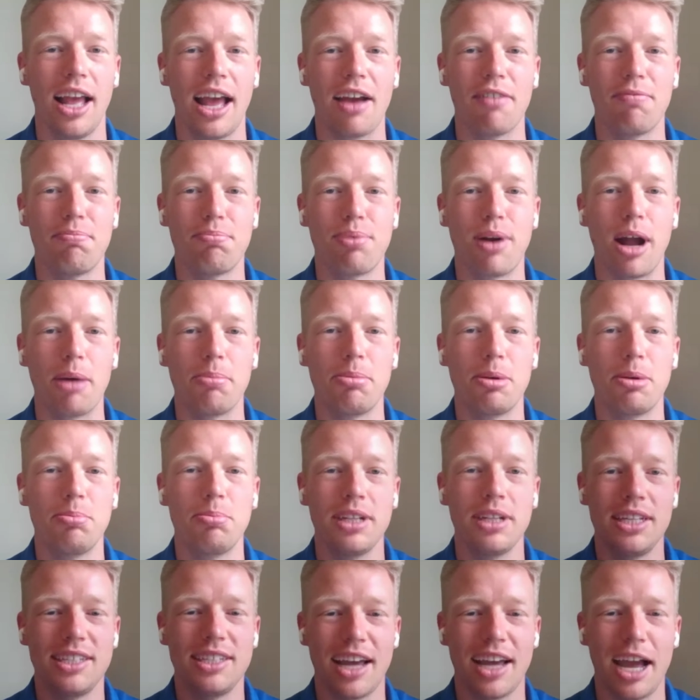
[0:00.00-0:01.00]
have
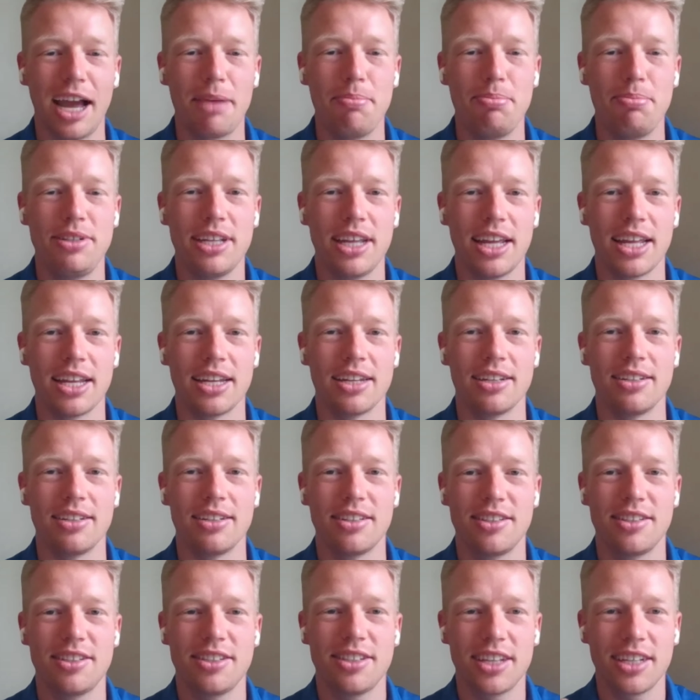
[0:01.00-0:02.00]
probably typed in
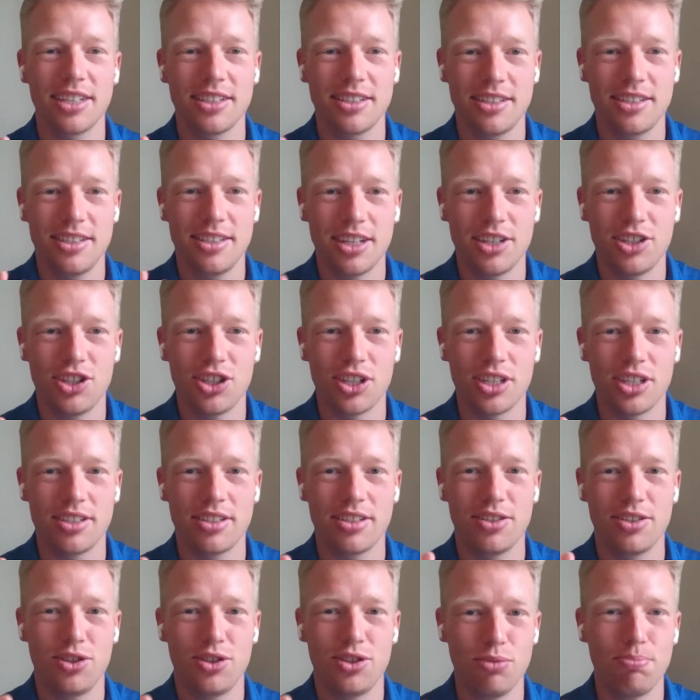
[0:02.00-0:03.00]

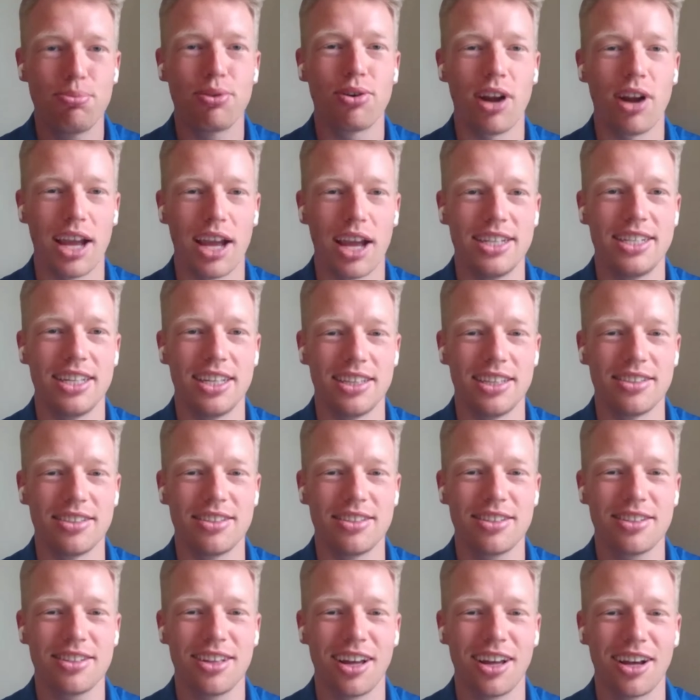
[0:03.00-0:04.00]
6-digit duper
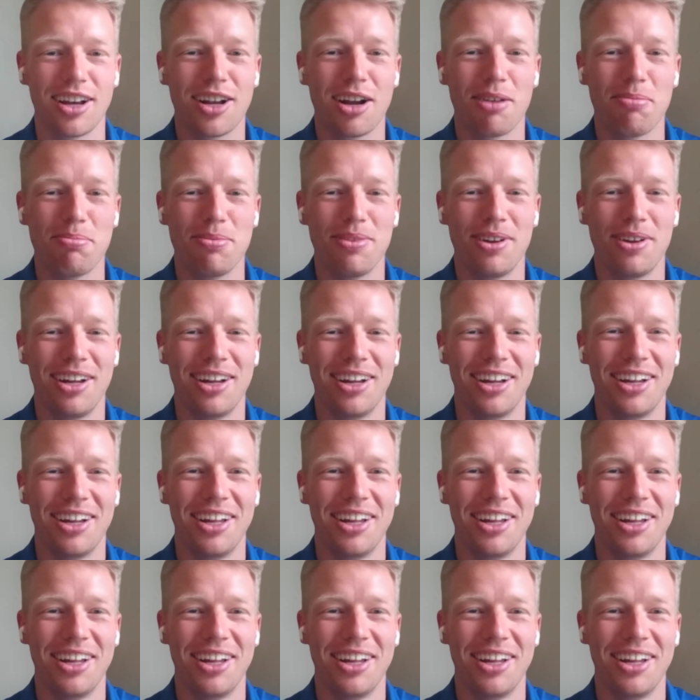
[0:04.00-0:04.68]
IDs a couple,